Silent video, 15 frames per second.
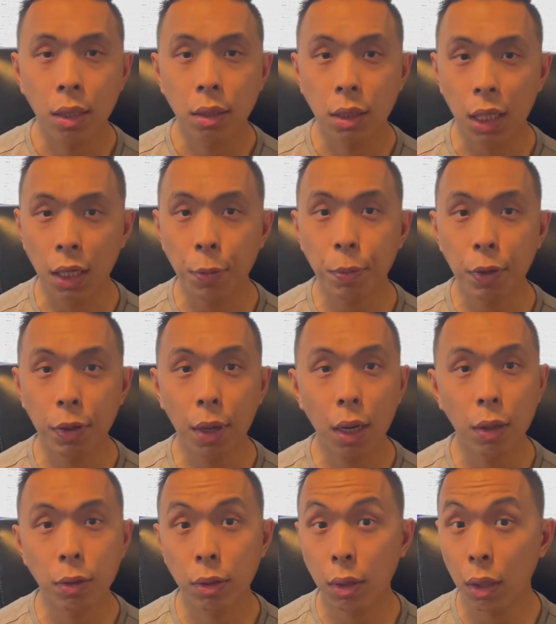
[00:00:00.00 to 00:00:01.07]
to help you
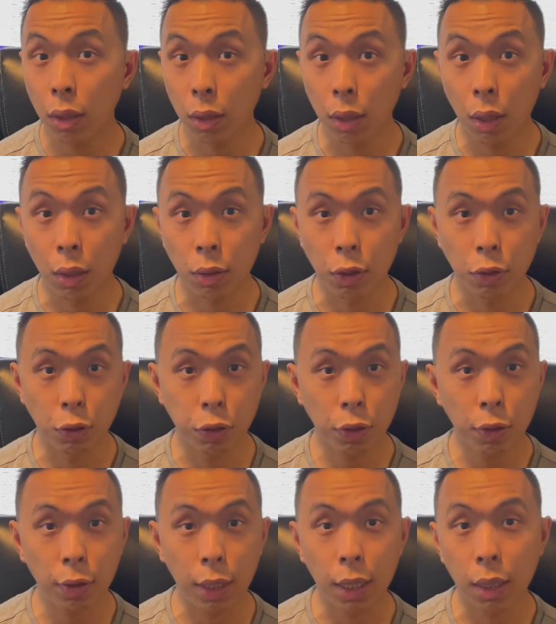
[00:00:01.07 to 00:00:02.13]
out along your
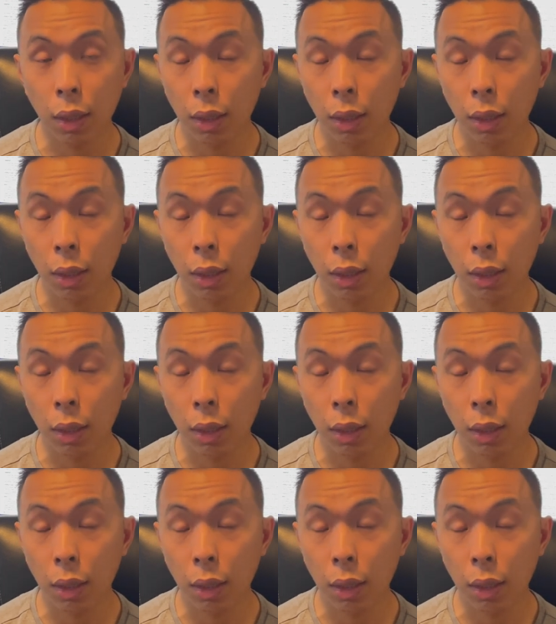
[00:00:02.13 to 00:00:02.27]
journey.